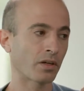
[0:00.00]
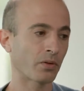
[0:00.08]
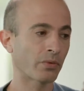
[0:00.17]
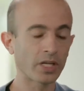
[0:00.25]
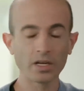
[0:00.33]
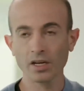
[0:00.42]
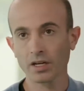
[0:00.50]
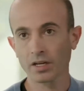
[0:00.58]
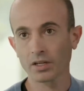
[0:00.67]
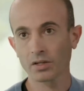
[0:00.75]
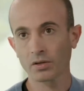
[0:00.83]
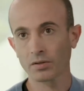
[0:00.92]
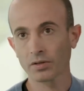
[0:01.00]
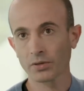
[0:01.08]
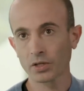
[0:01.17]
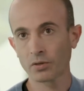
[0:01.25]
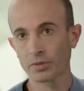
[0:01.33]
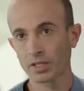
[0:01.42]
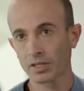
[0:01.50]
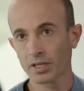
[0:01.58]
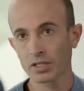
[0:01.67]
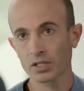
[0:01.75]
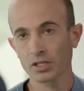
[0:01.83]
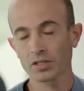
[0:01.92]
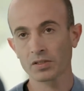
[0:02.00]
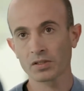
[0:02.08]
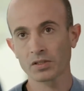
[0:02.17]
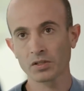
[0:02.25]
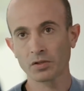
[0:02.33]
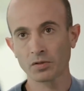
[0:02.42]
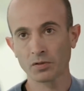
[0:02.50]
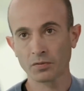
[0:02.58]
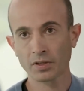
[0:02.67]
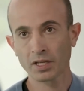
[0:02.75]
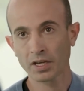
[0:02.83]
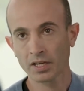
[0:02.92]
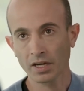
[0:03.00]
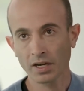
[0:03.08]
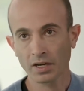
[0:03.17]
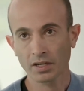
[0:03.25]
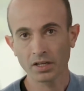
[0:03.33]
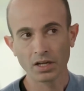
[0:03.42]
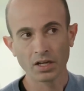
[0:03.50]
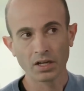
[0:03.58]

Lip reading: rely on the recommendations of the AI,